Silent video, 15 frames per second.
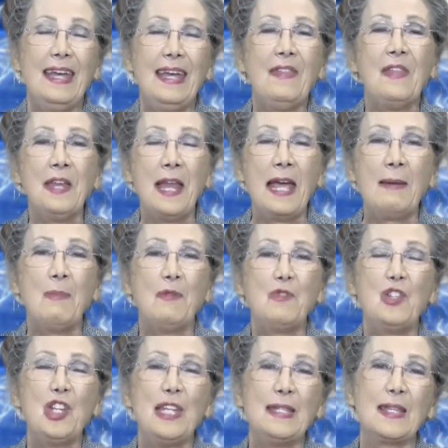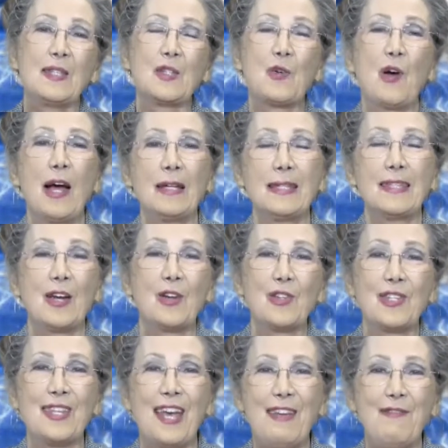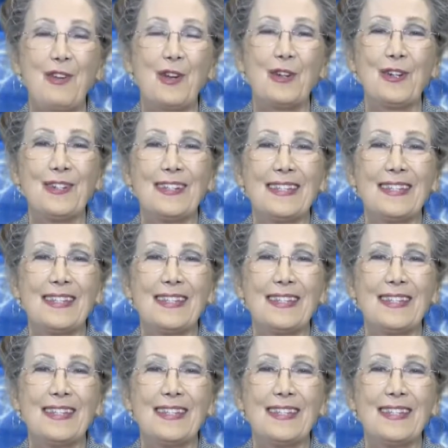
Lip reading: in the name of Jesus Christ, our Savior.